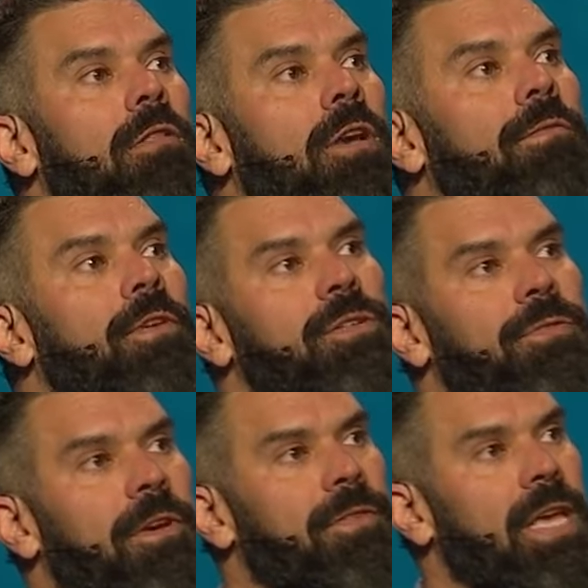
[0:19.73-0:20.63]
Look at verse
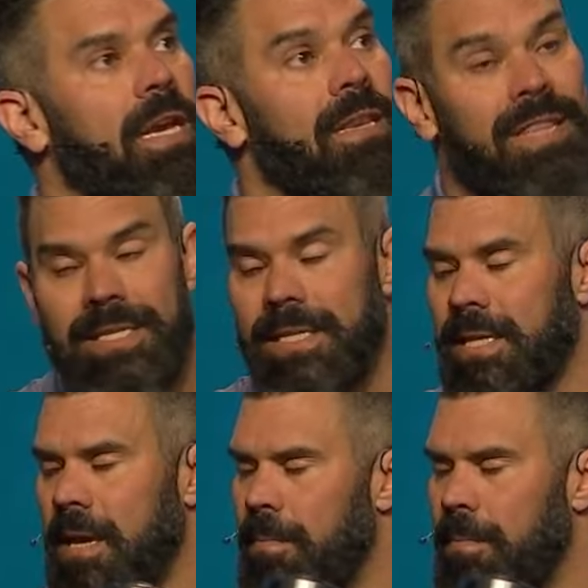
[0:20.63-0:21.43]
15. This is the